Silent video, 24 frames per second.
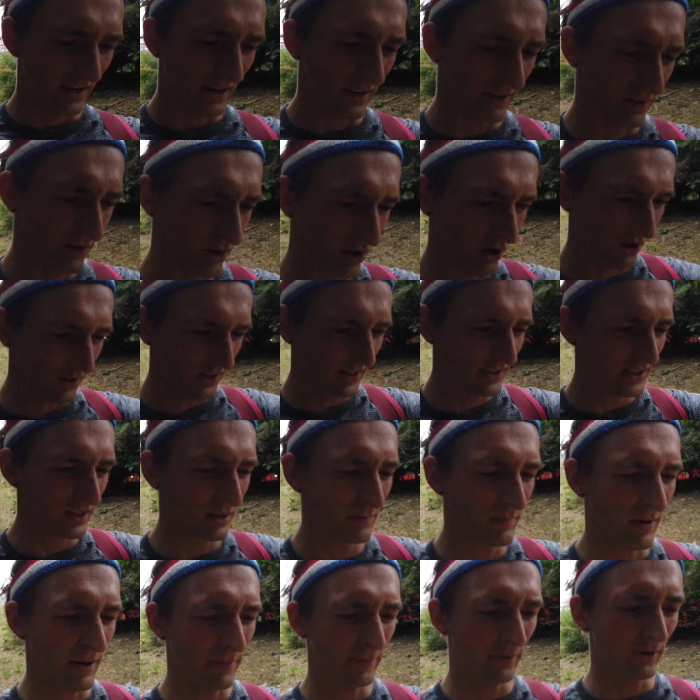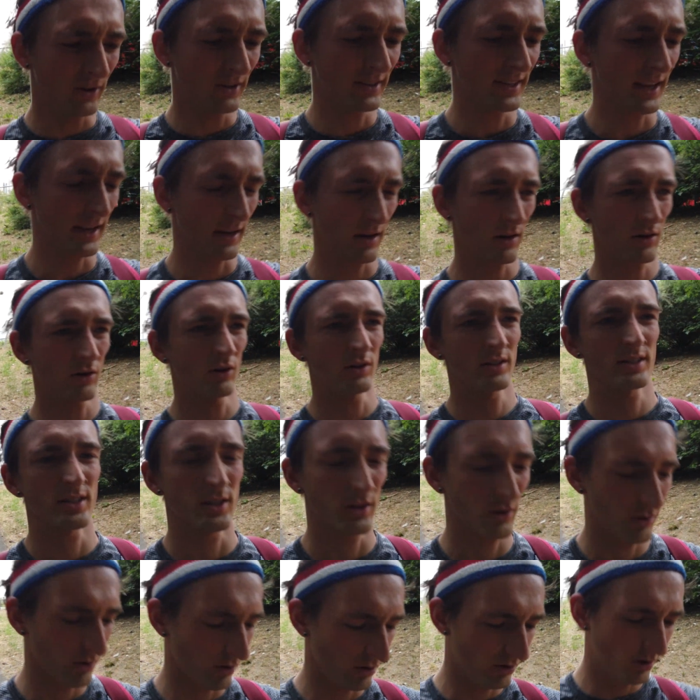And according to the map, it looks like it goes
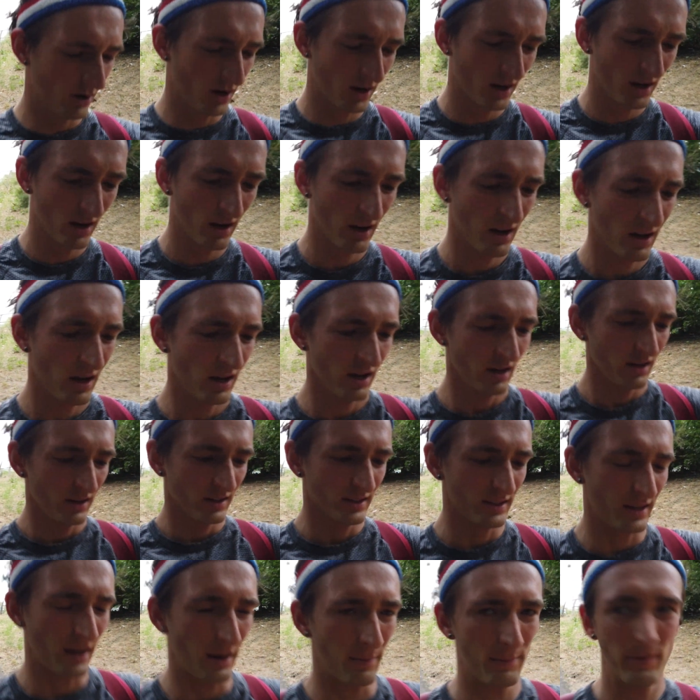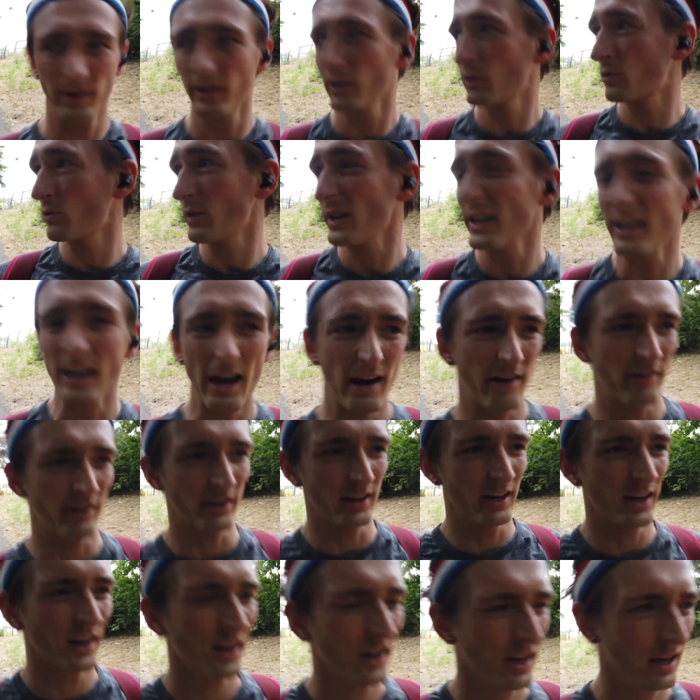through a bit of green
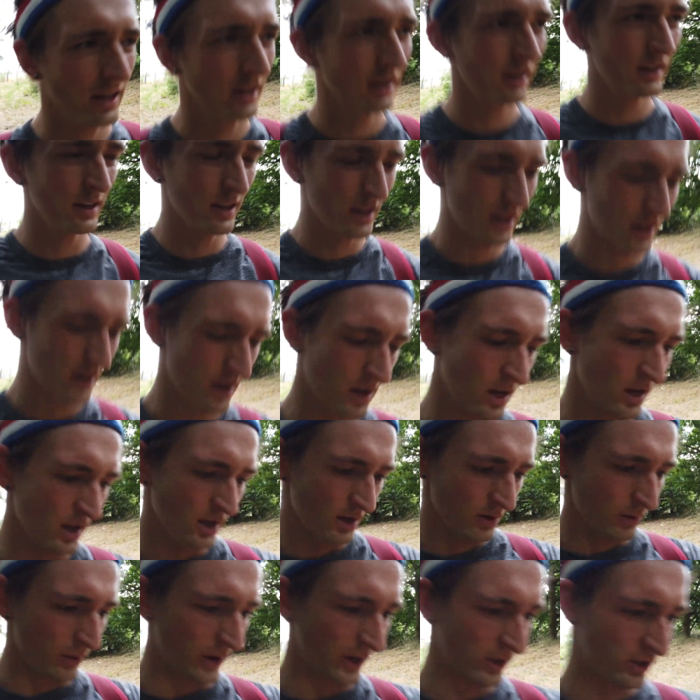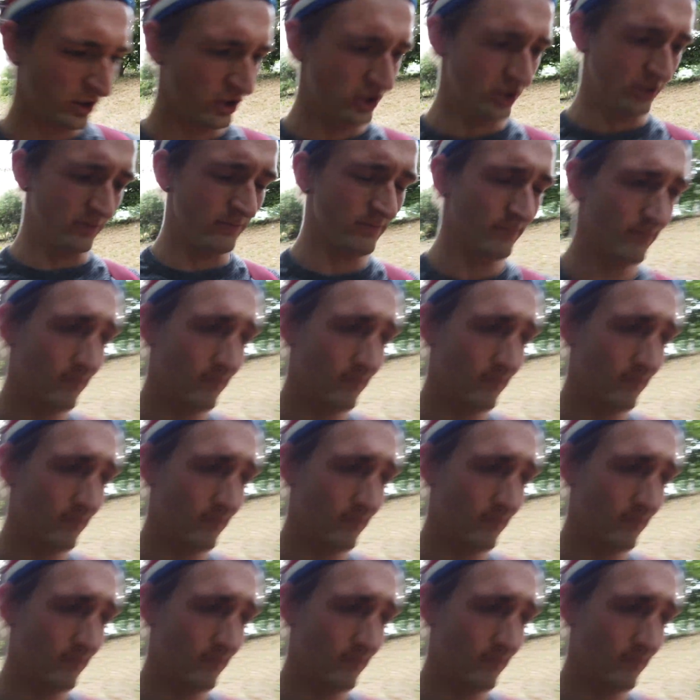area, which